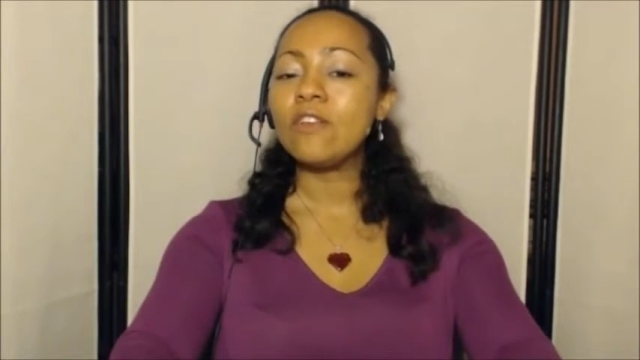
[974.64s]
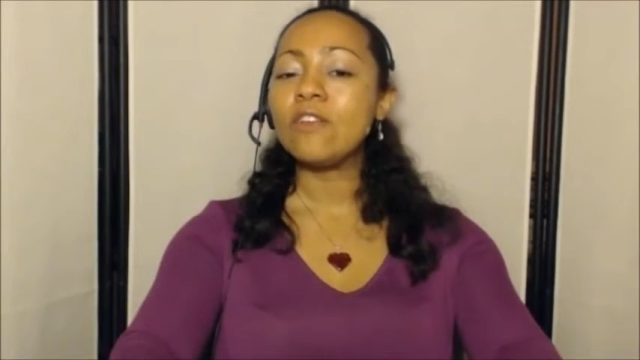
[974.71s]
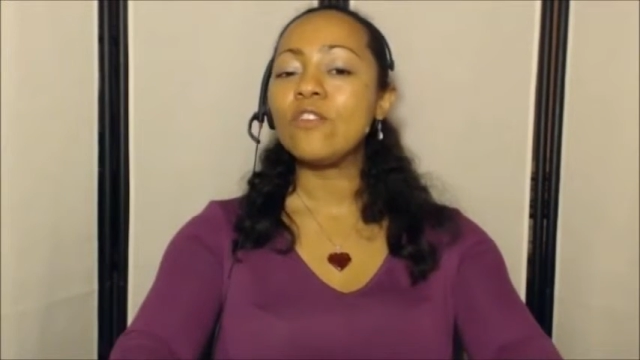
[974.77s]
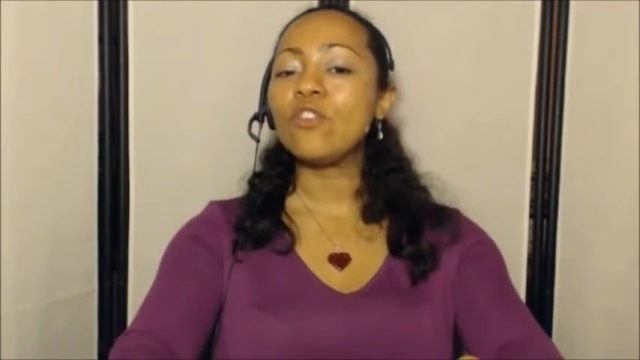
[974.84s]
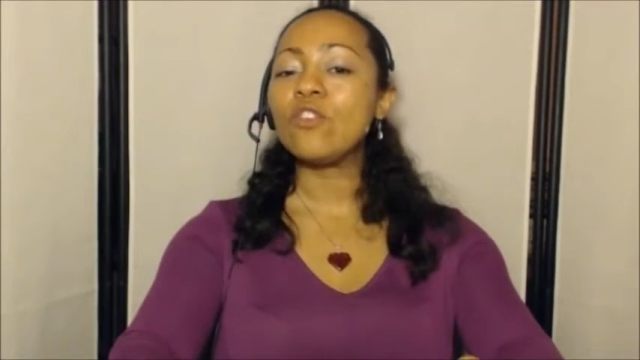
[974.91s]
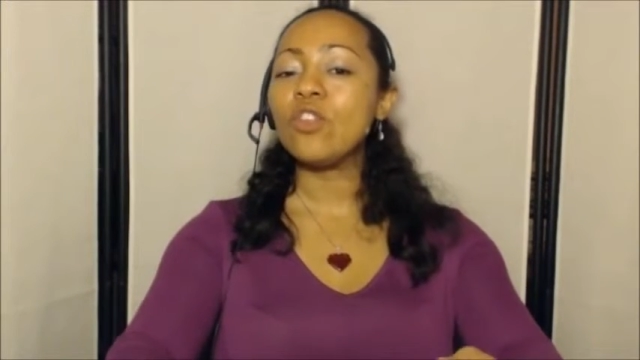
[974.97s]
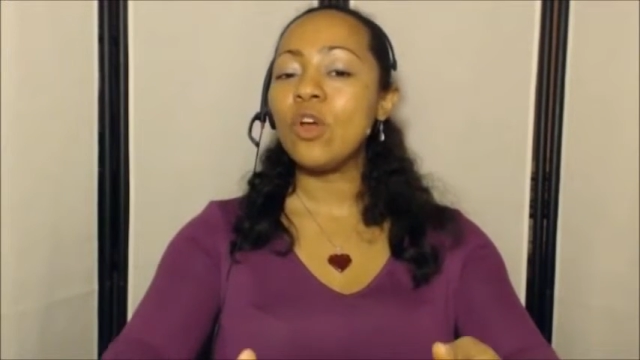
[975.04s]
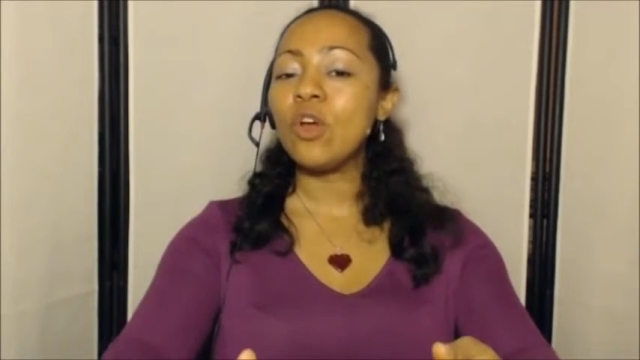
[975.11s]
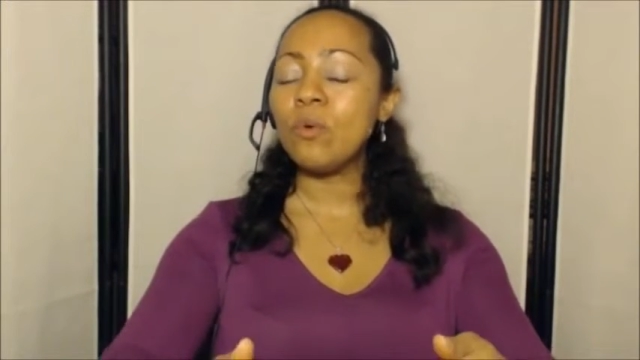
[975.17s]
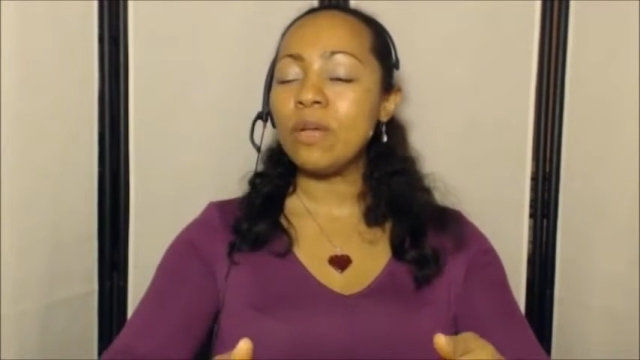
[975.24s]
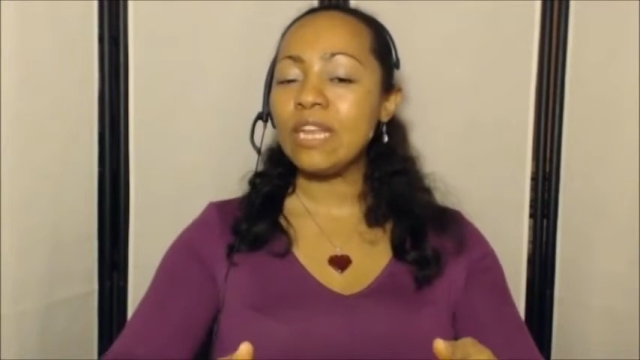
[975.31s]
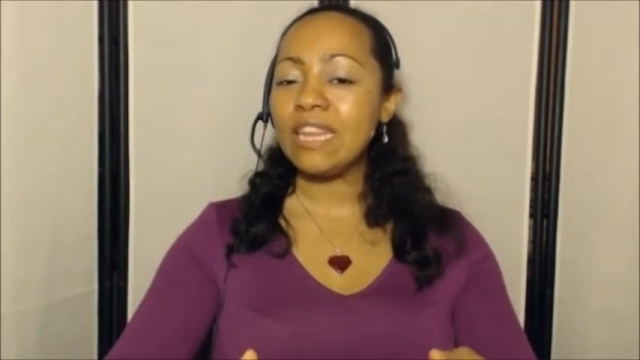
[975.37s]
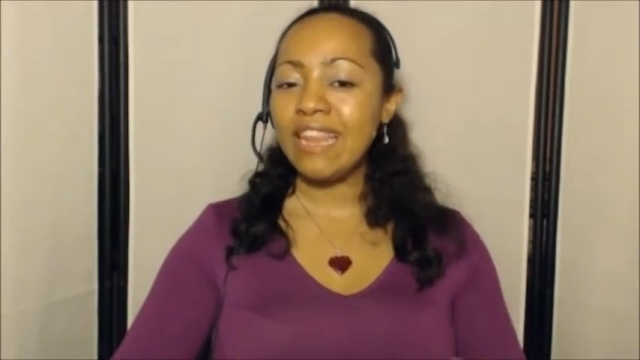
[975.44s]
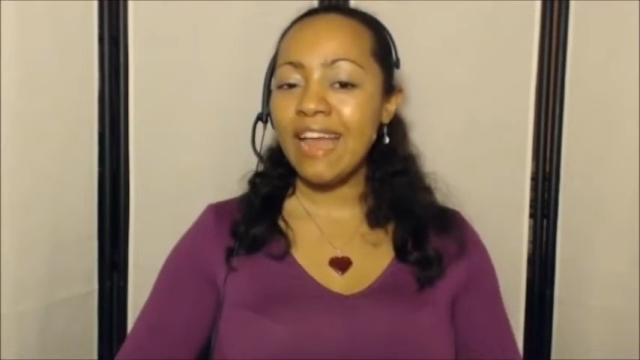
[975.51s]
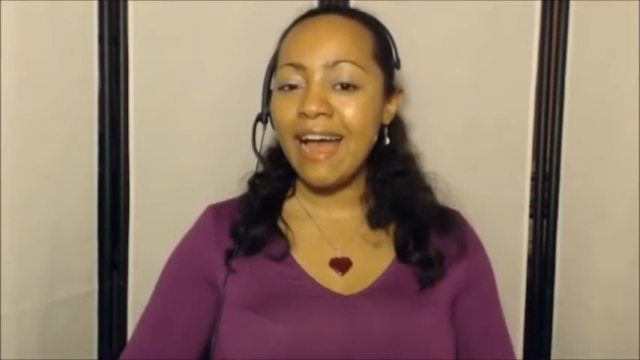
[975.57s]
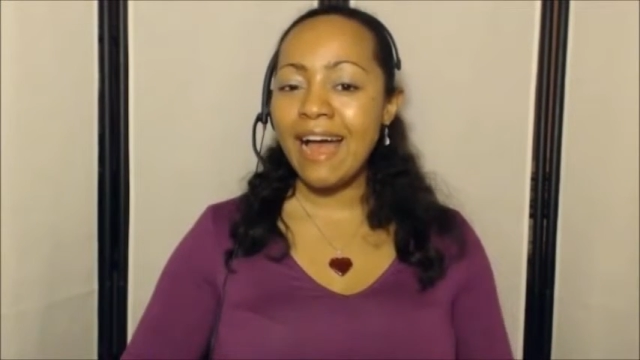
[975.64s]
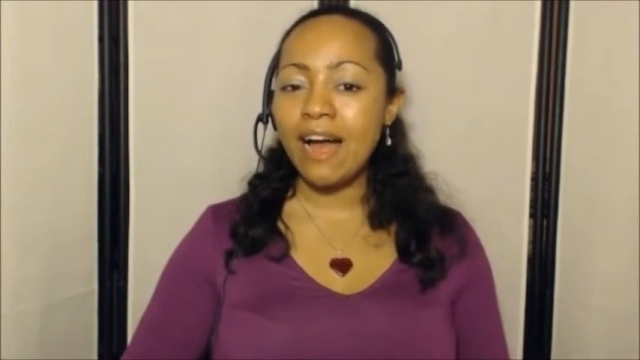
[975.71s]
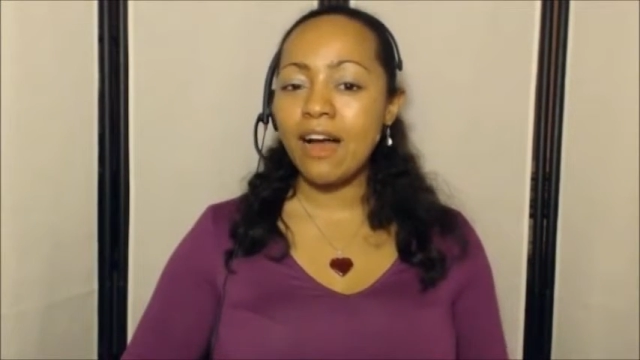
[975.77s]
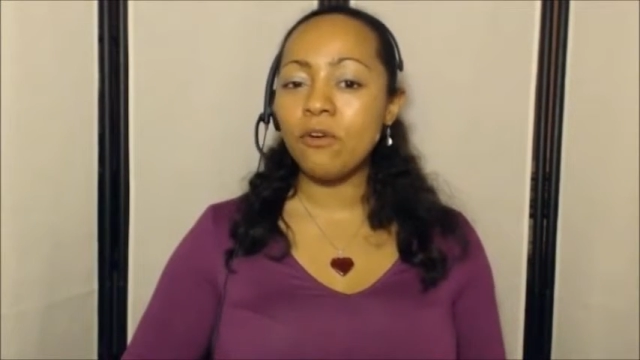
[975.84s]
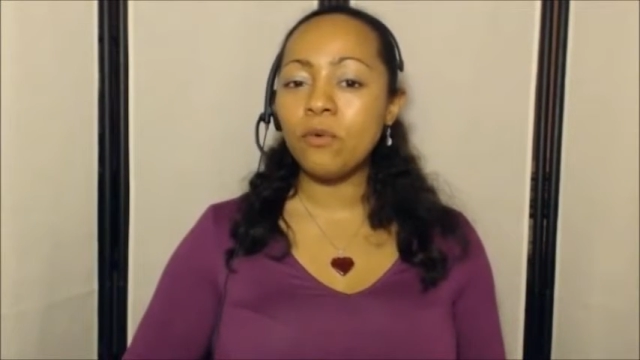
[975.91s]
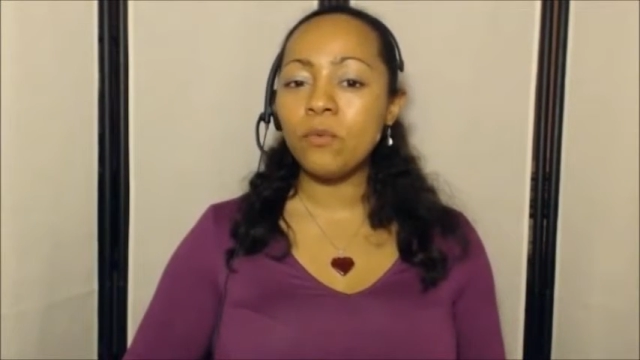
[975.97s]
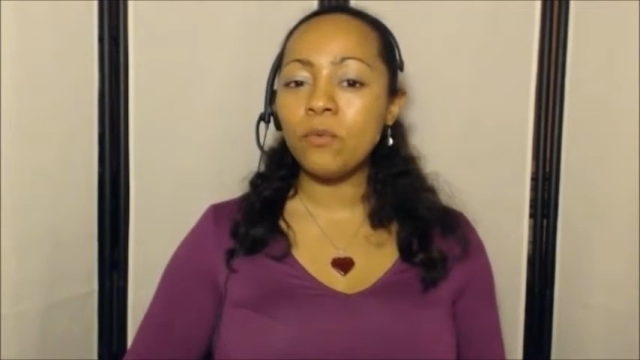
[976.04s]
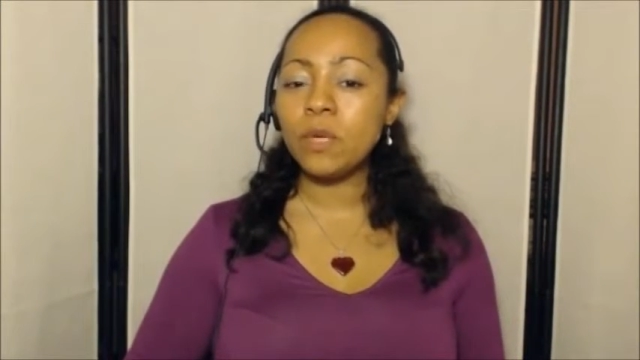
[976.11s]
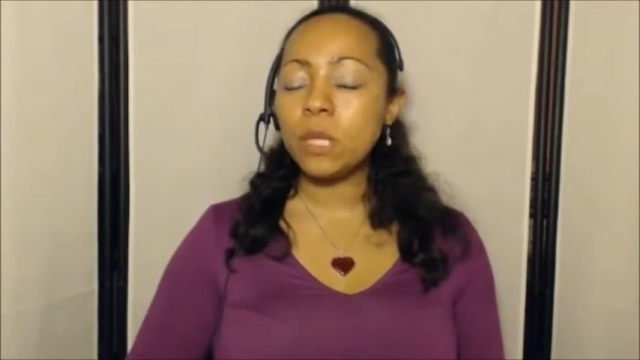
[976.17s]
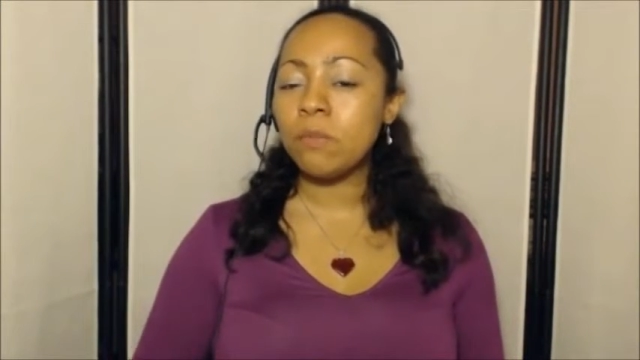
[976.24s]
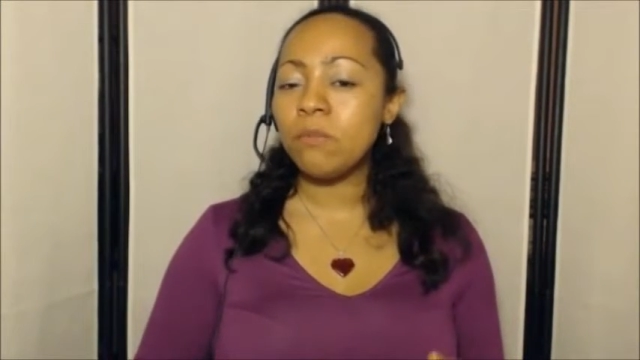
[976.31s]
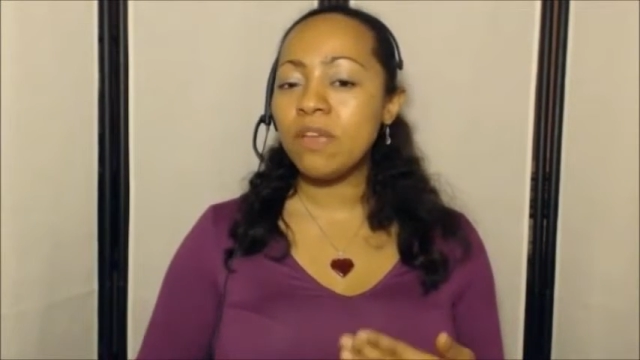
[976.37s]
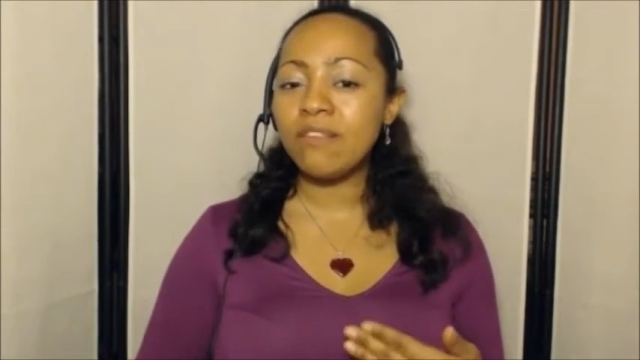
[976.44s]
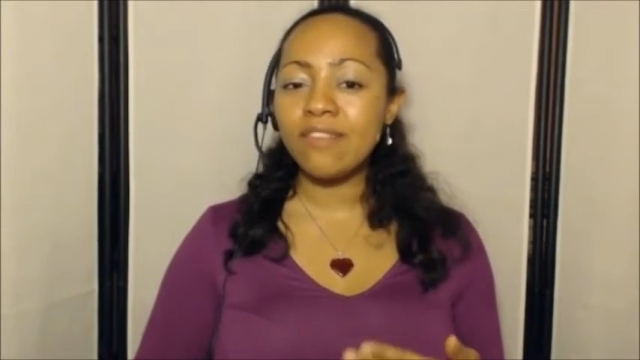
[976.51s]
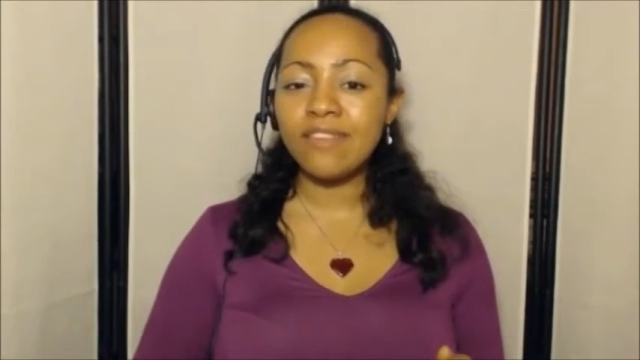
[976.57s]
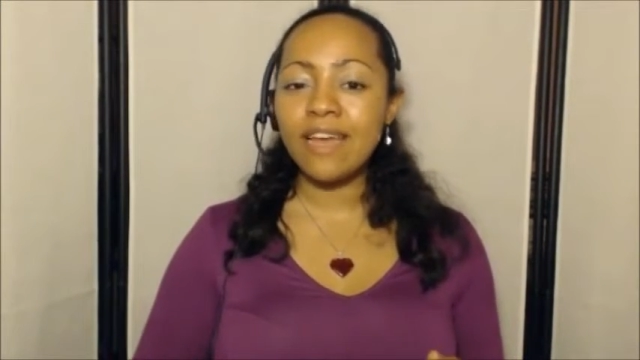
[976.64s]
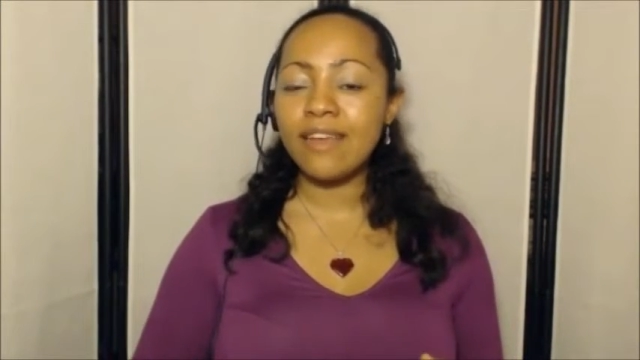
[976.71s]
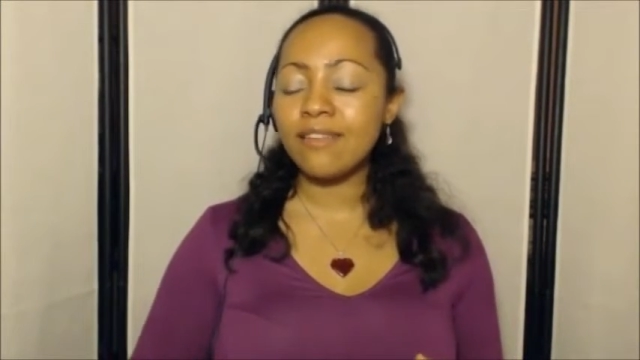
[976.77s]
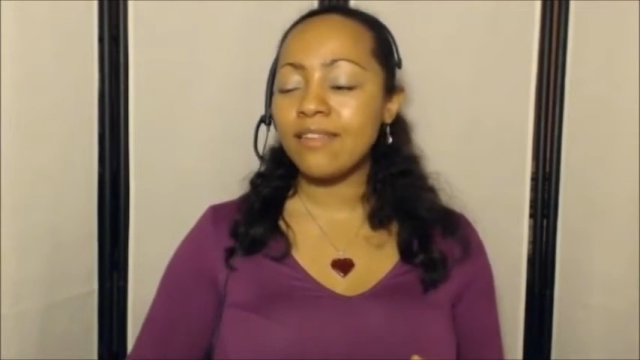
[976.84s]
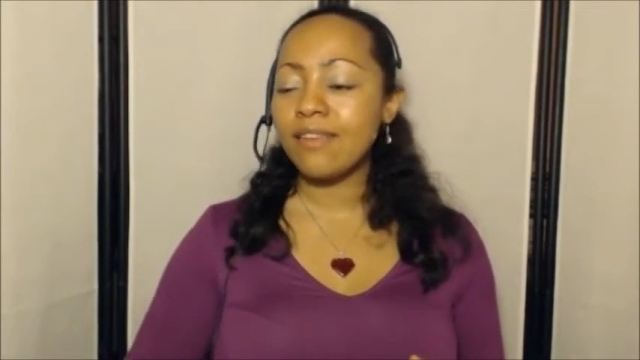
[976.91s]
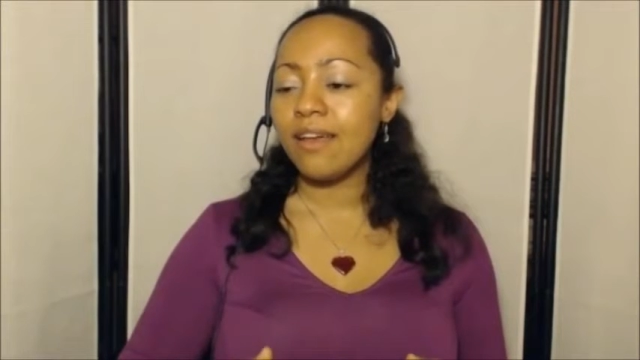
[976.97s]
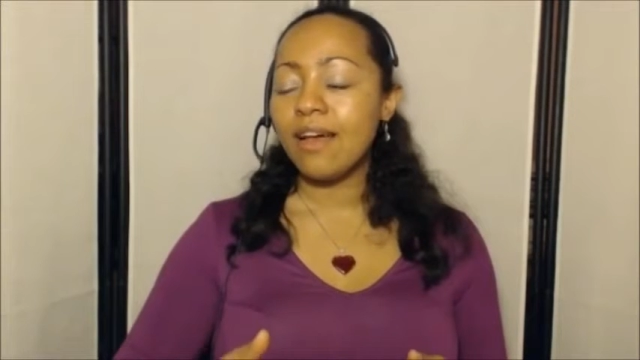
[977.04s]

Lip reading: slowing down, which means that